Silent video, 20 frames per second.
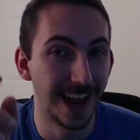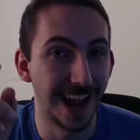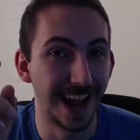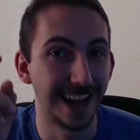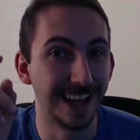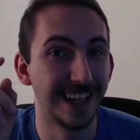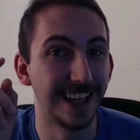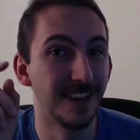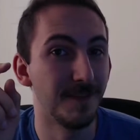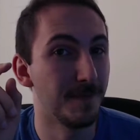
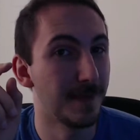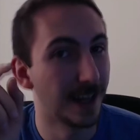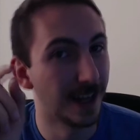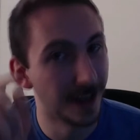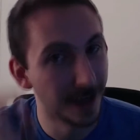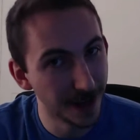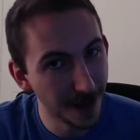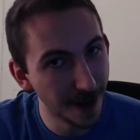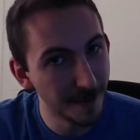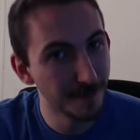and give me a
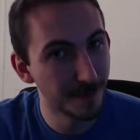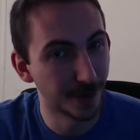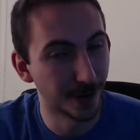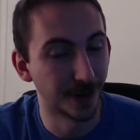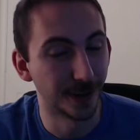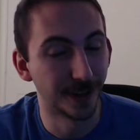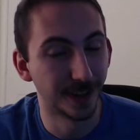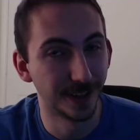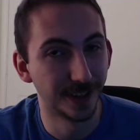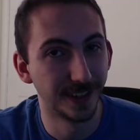
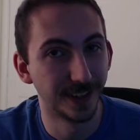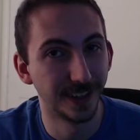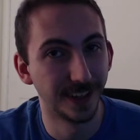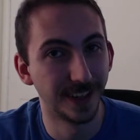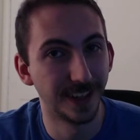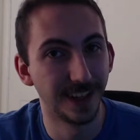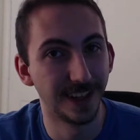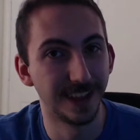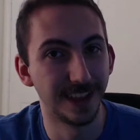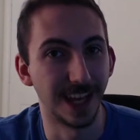number
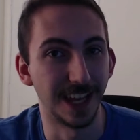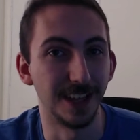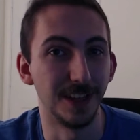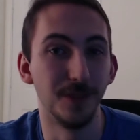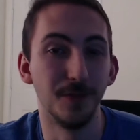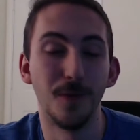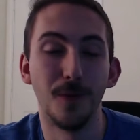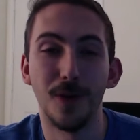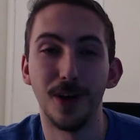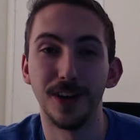that
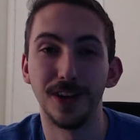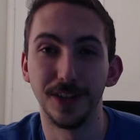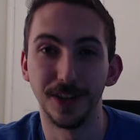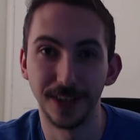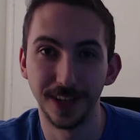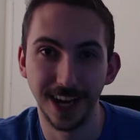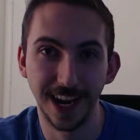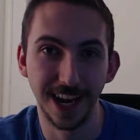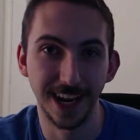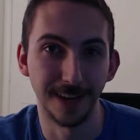you want your
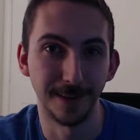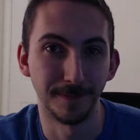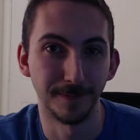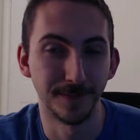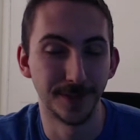game.